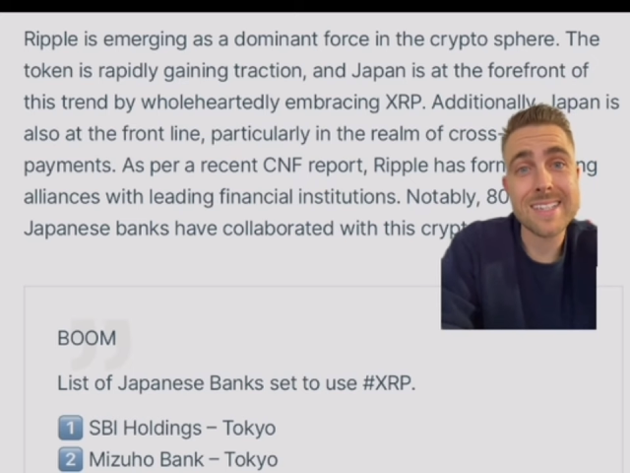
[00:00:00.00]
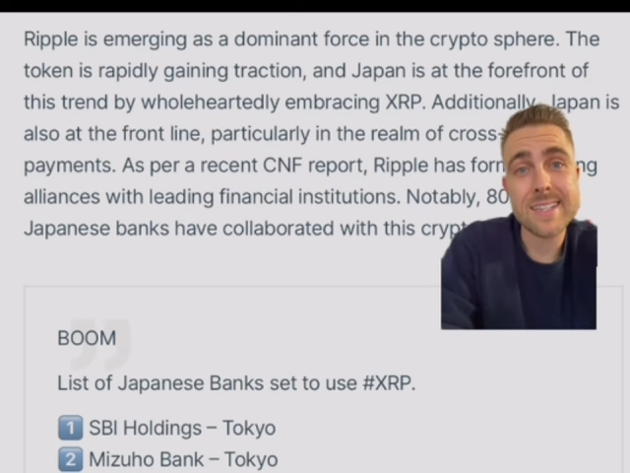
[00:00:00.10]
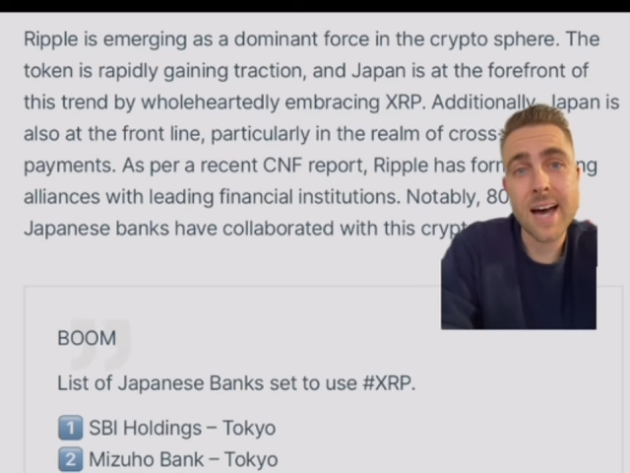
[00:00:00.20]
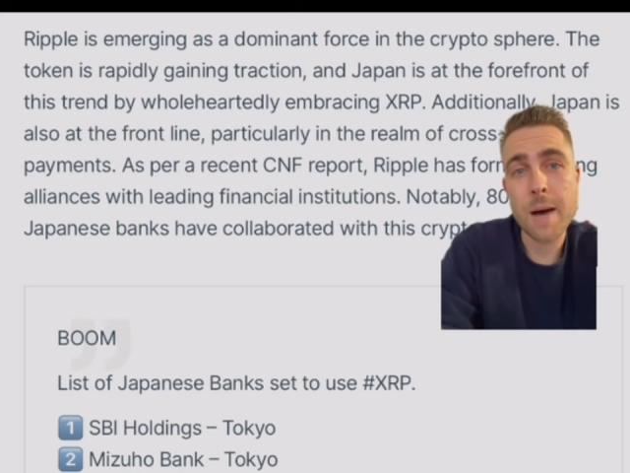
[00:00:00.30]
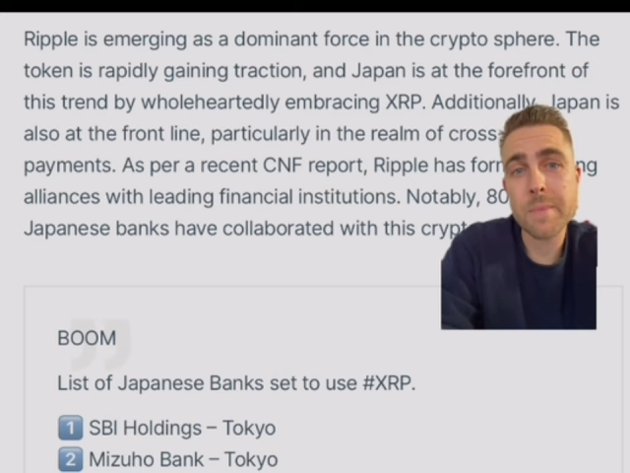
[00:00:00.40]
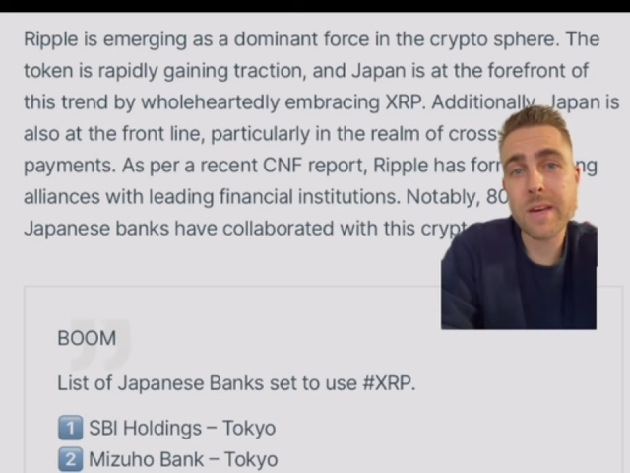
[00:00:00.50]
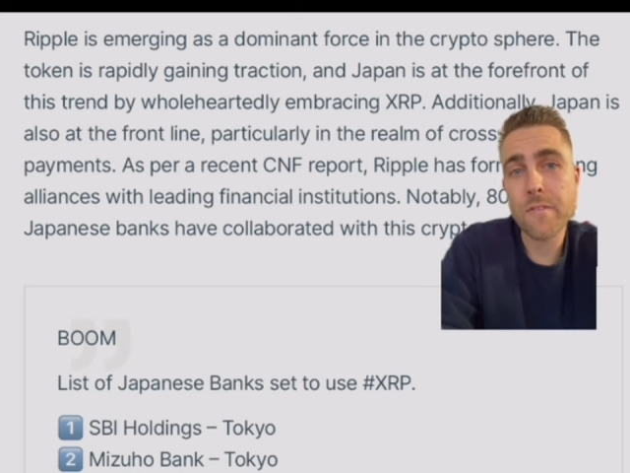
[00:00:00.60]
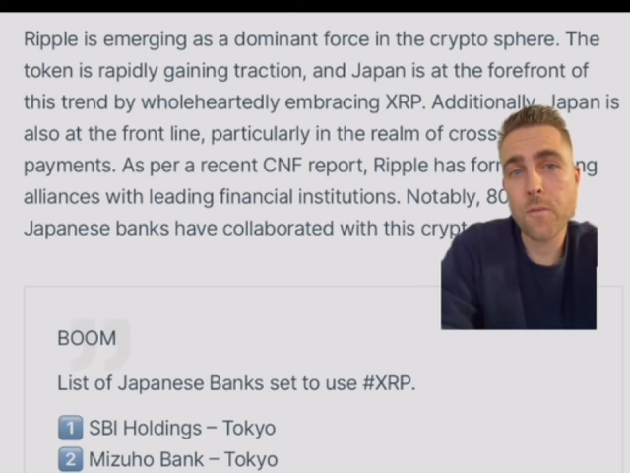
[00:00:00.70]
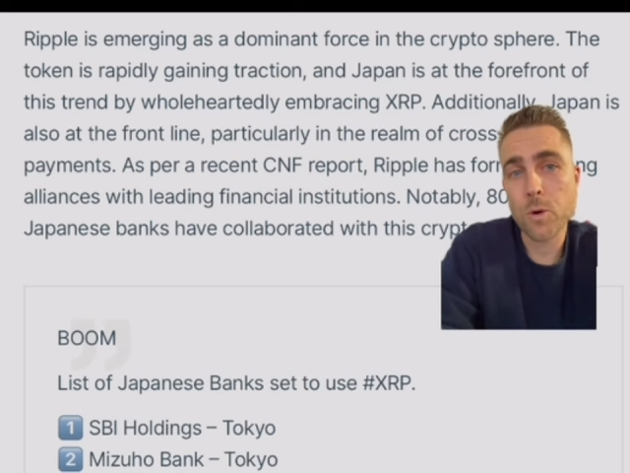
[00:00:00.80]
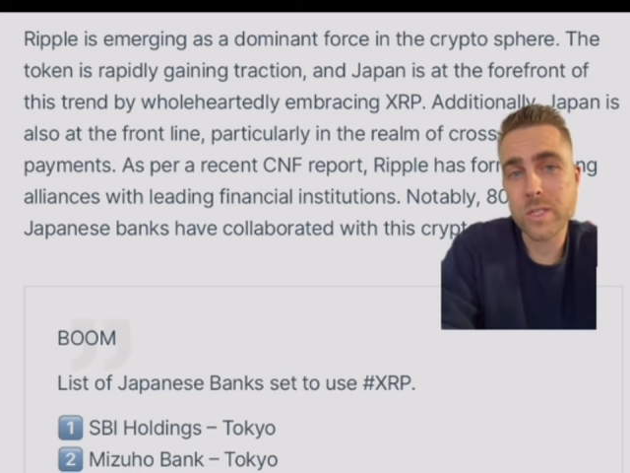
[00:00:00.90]
dominant
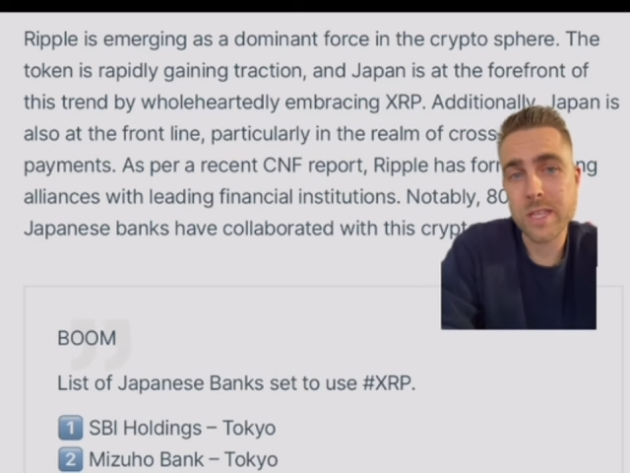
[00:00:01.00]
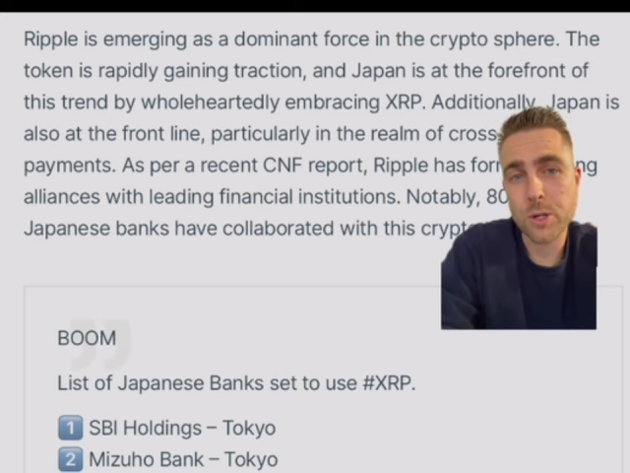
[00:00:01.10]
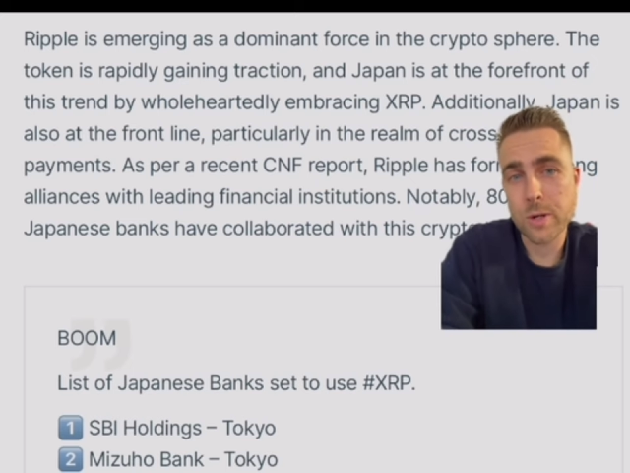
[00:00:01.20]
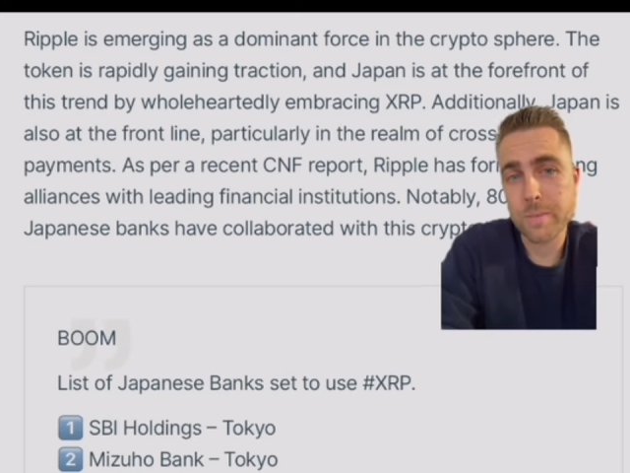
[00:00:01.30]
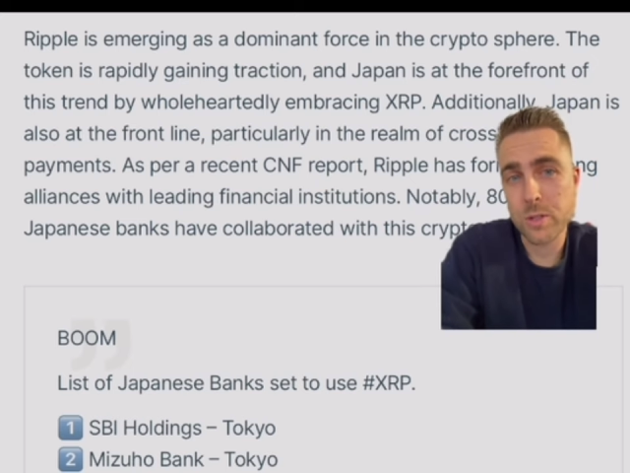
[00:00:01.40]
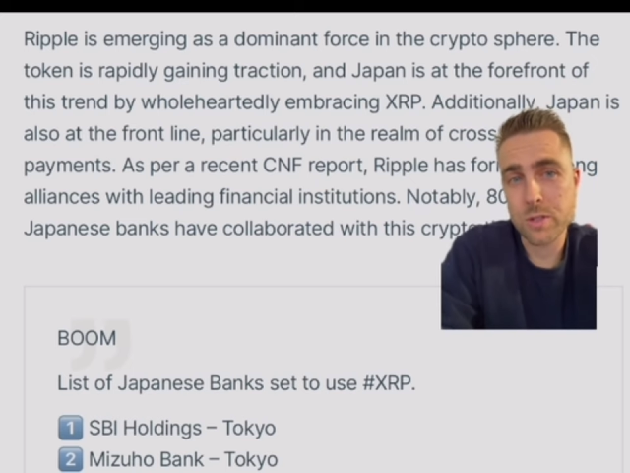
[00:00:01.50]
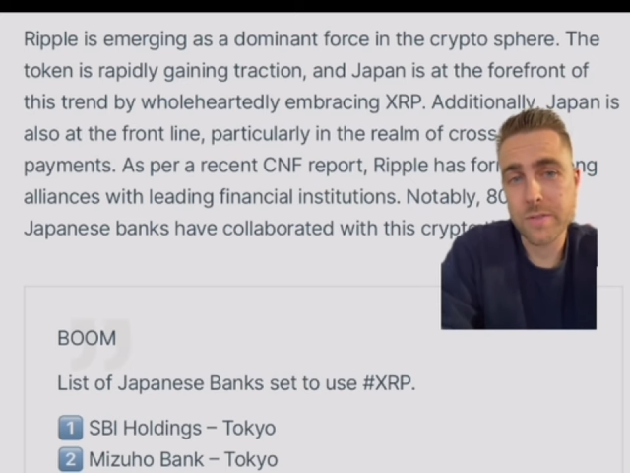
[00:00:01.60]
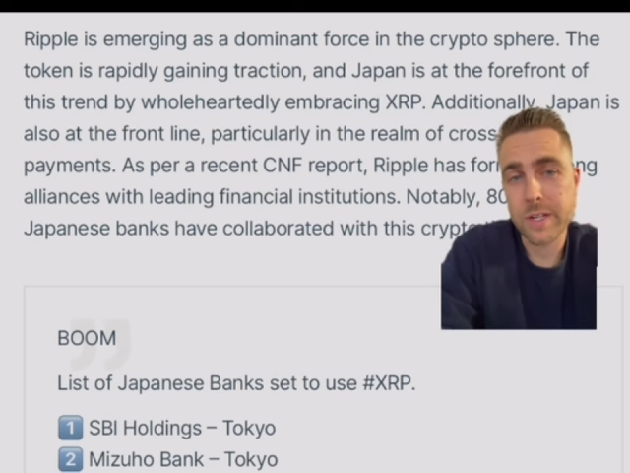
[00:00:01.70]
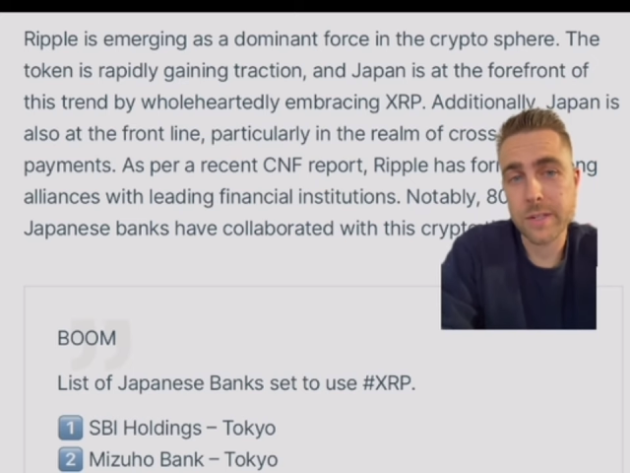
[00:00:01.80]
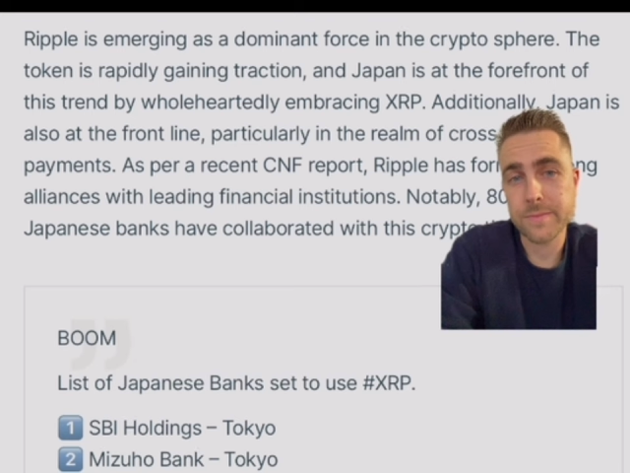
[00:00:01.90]
force in the crypto
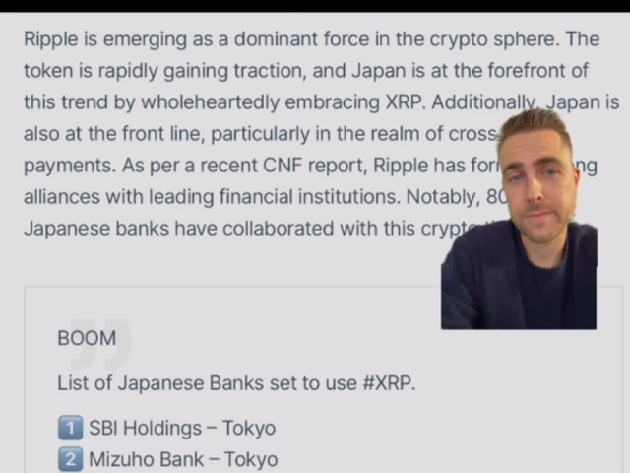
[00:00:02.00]
sphere.